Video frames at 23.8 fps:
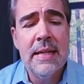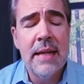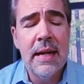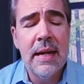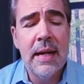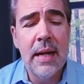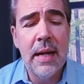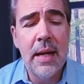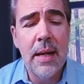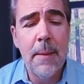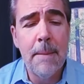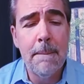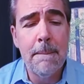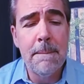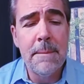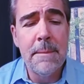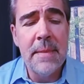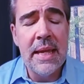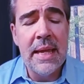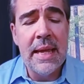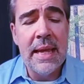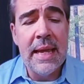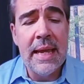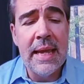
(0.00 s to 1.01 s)
Um,
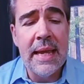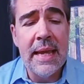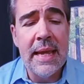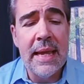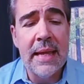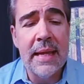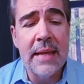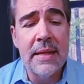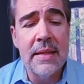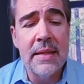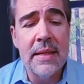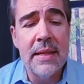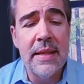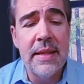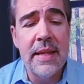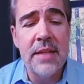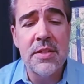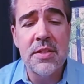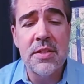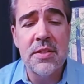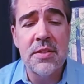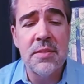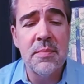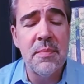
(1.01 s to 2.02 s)
and and
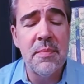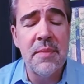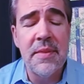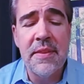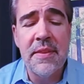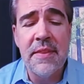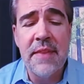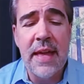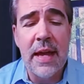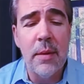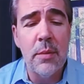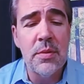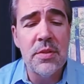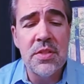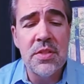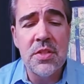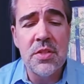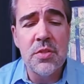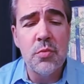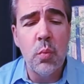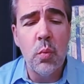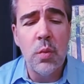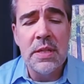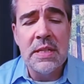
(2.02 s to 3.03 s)
that's that was
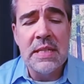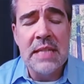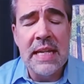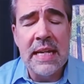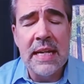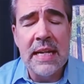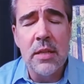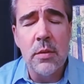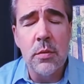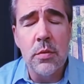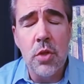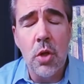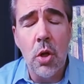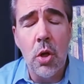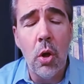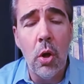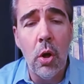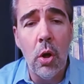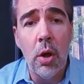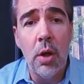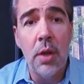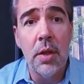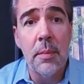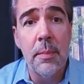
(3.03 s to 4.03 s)
just what Danny was
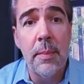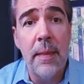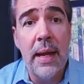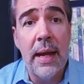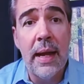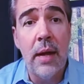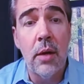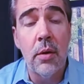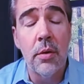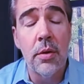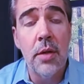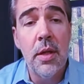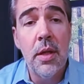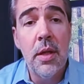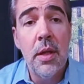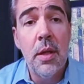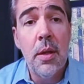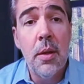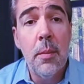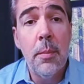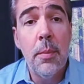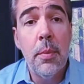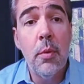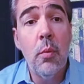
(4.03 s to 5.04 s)
all about.
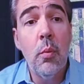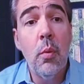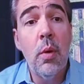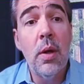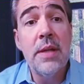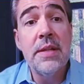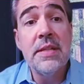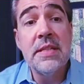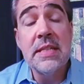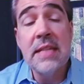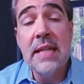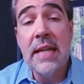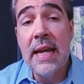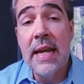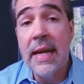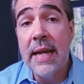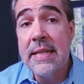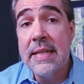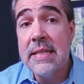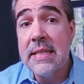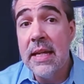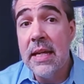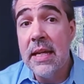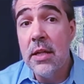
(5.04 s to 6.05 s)
But once he
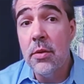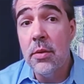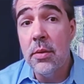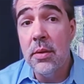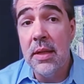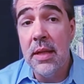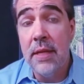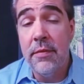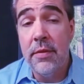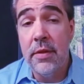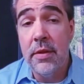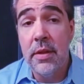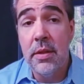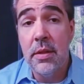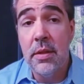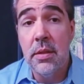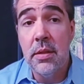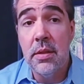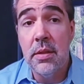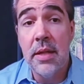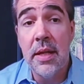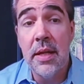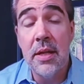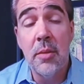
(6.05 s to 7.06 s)
had 10 or 11
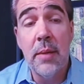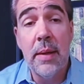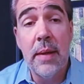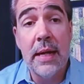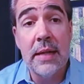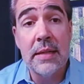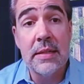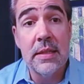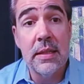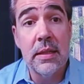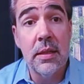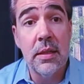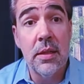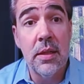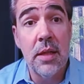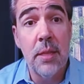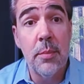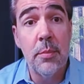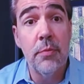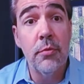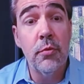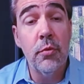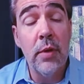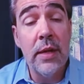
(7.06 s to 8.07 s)
title boxing
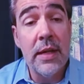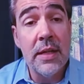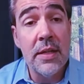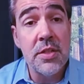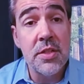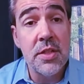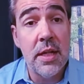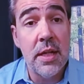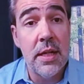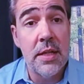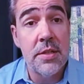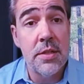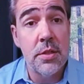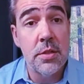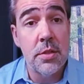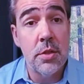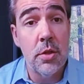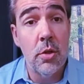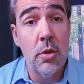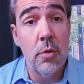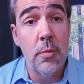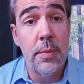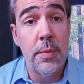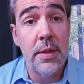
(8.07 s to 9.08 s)
club franchises
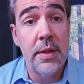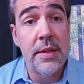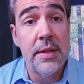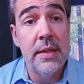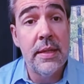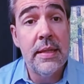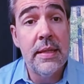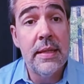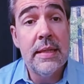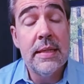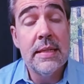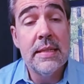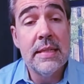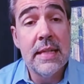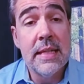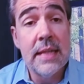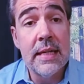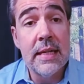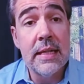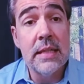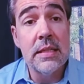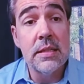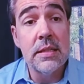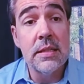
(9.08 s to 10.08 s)
open,
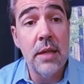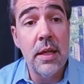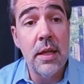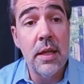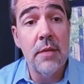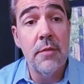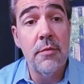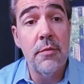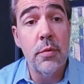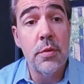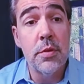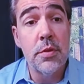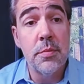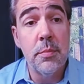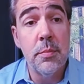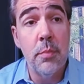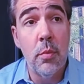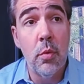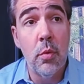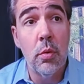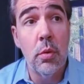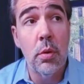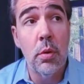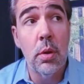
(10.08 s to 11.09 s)
Danny's life was
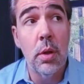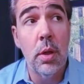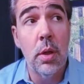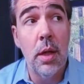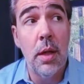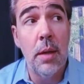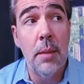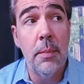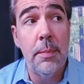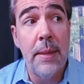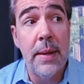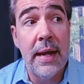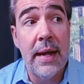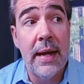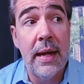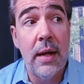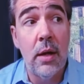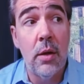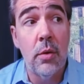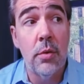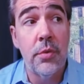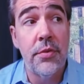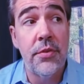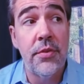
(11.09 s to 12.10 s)
more
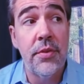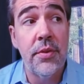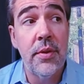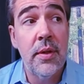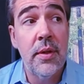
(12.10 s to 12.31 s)
about